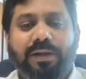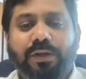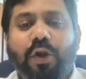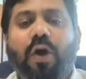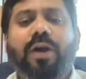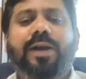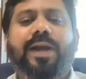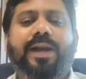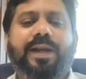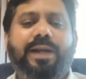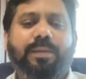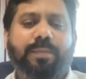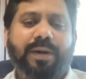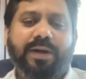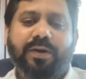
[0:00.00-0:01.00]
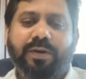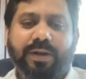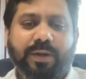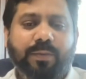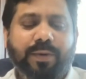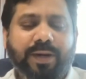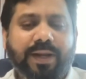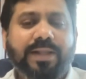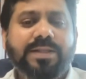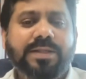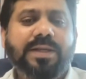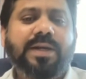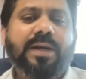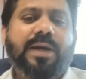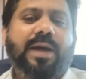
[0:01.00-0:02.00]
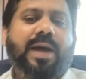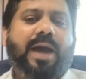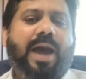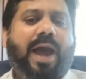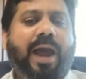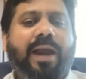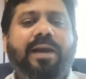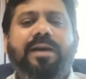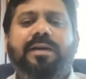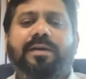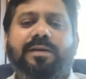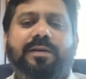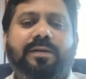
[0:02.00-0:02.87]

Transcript: not getting dependent on anyone else, and